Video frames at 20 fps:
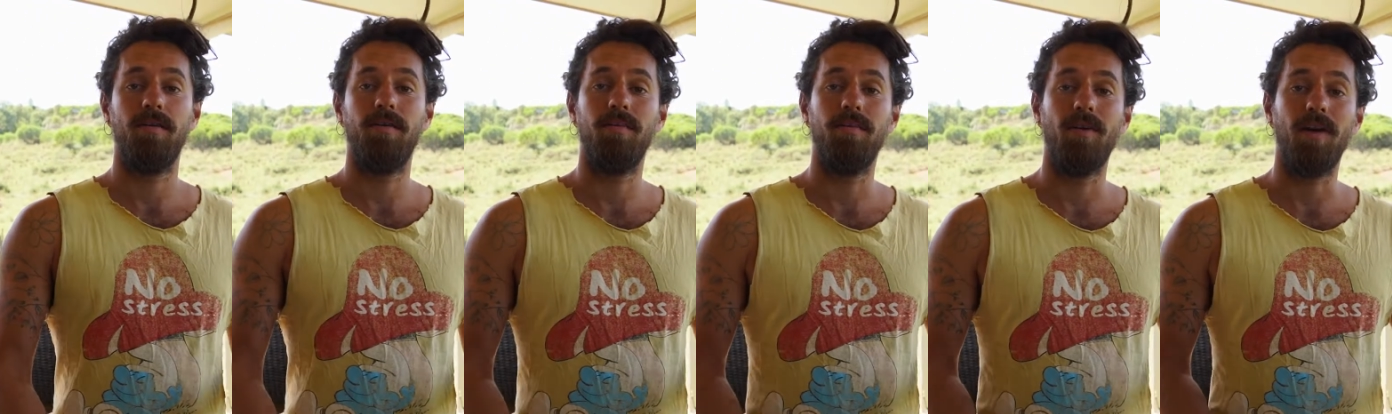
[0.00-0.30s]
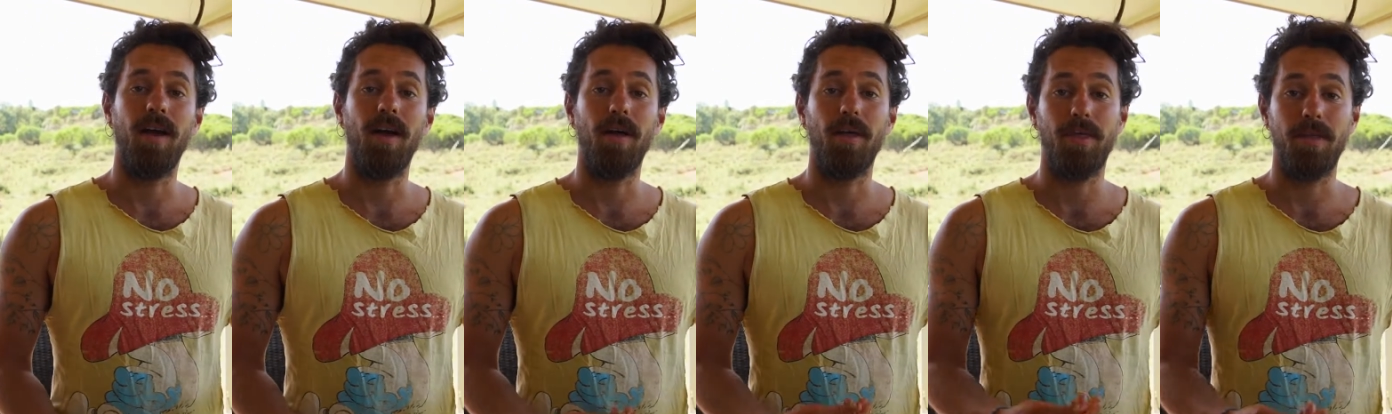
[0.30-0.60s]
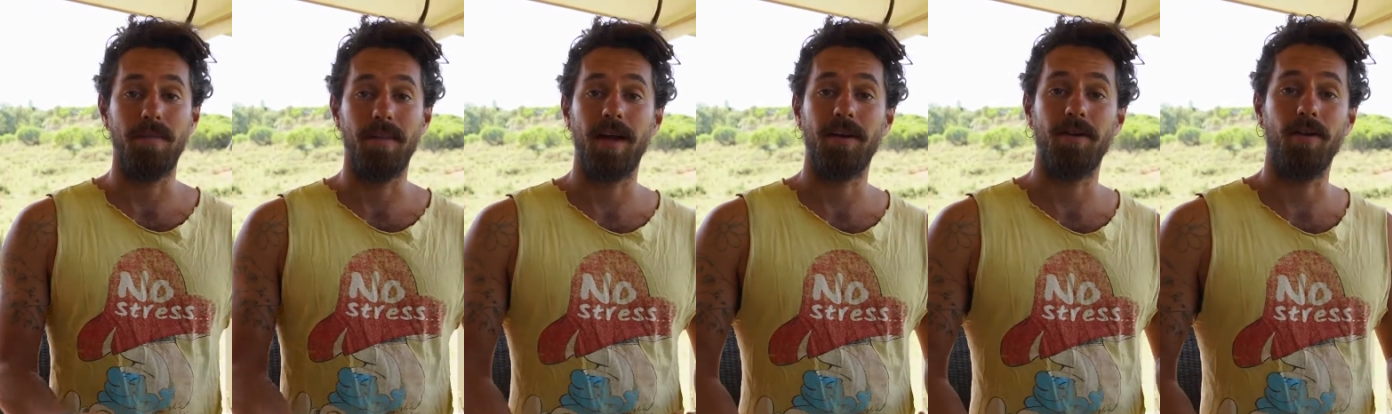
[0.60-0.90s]
more
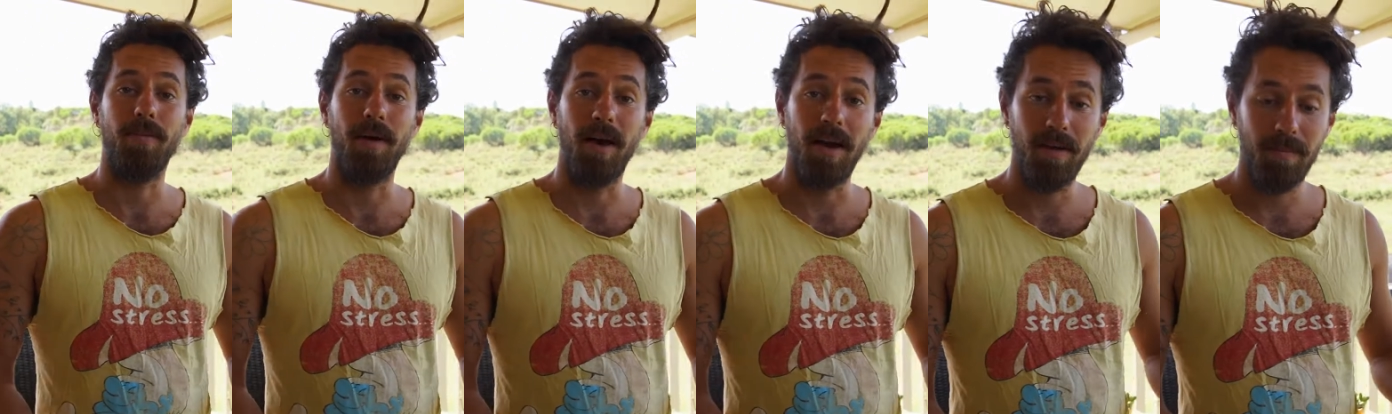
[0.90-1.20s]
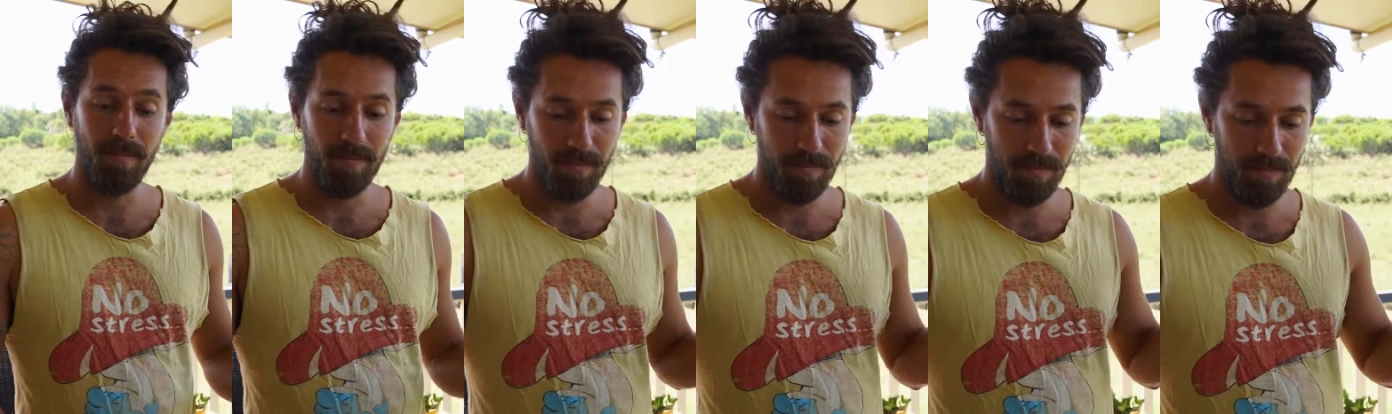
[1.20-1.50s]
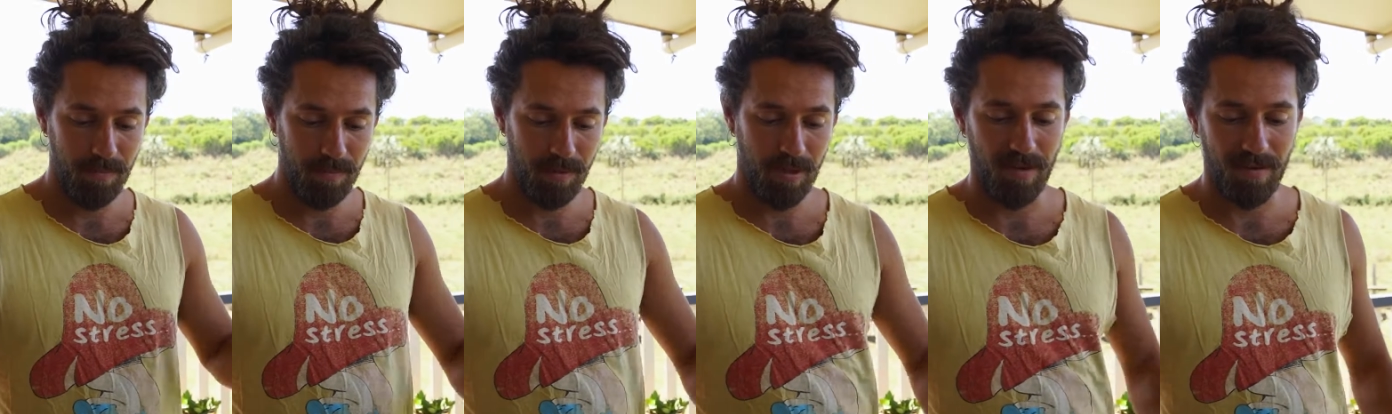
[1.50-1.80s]
healthy microbiome,
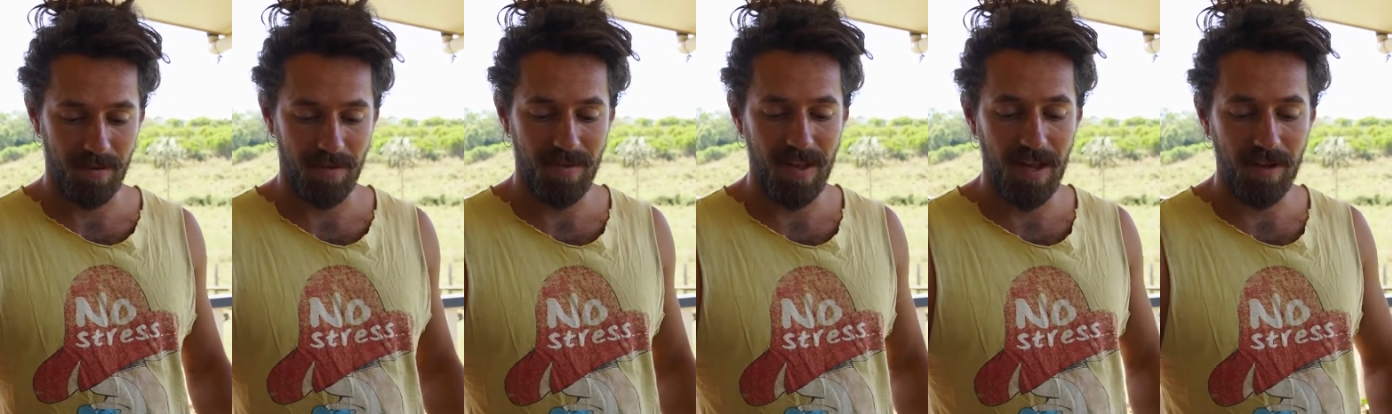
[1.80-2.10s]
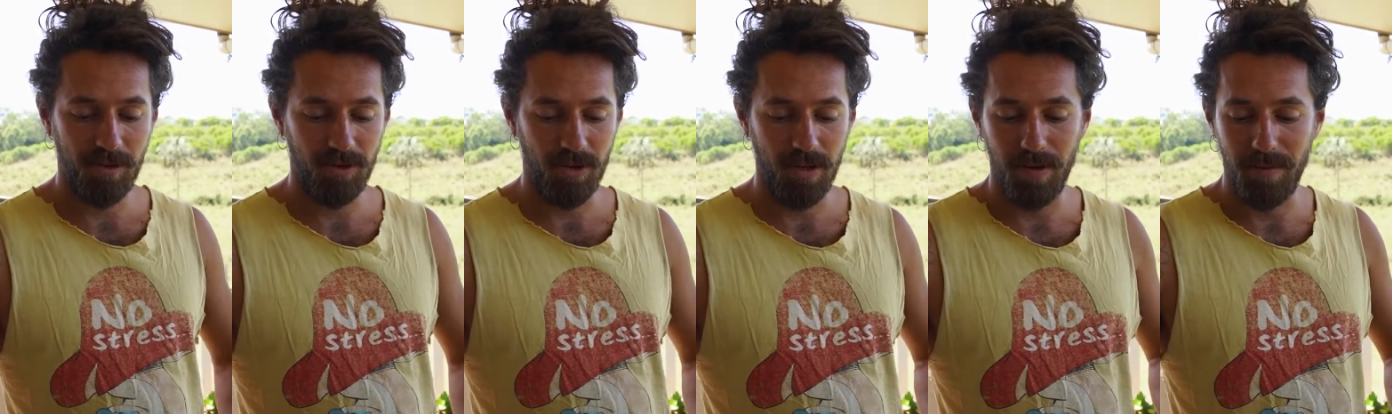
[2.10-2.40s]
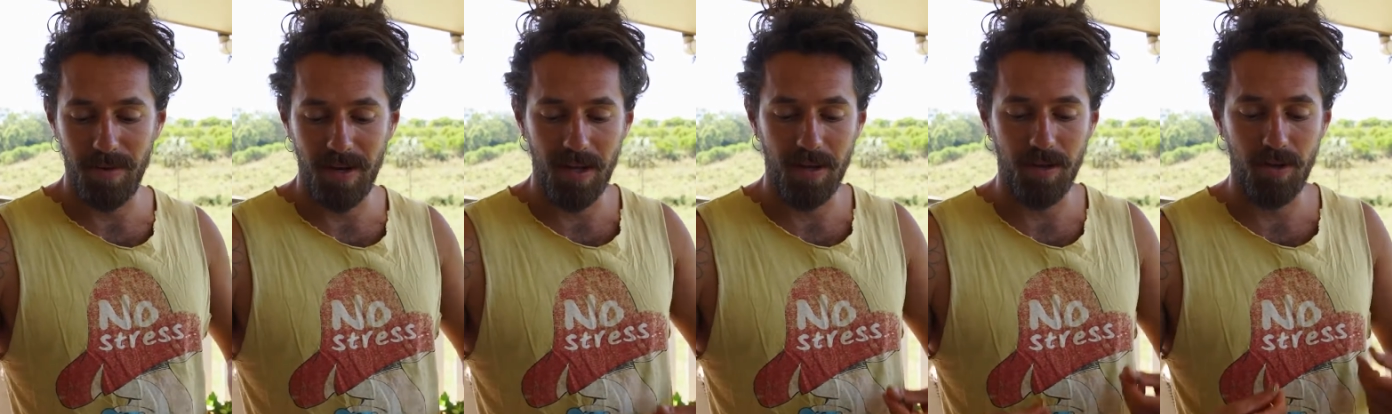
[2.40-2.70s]
because it's actually
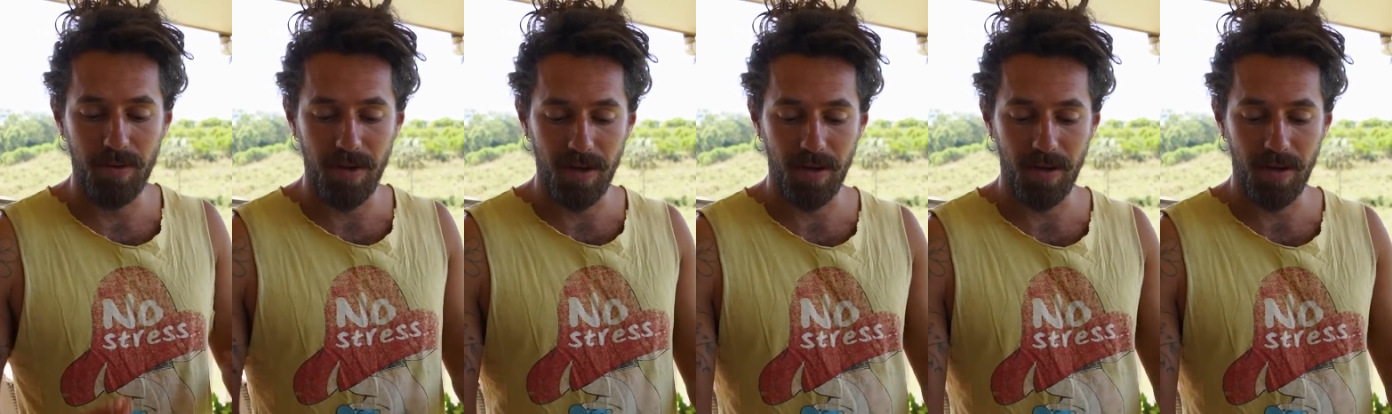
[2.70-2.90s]
already